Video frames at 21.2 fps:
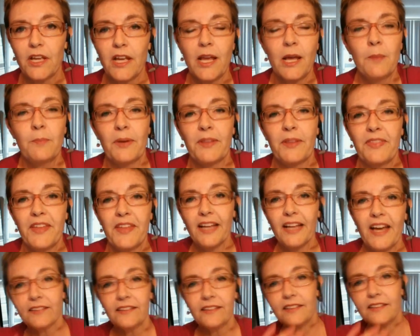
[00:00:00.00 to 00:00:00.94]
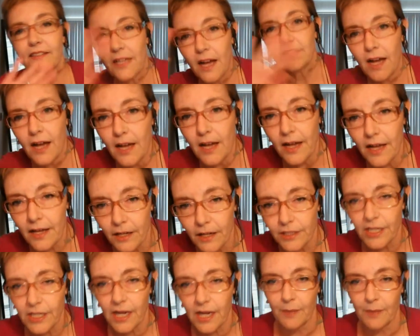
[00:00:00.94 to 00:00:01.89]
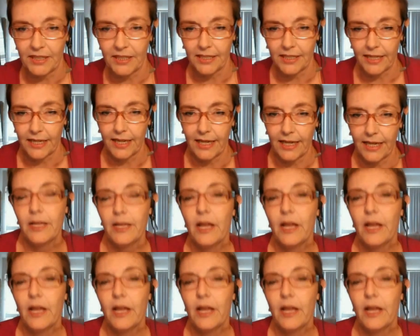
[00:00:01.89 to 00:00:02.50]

But that's not our topic today.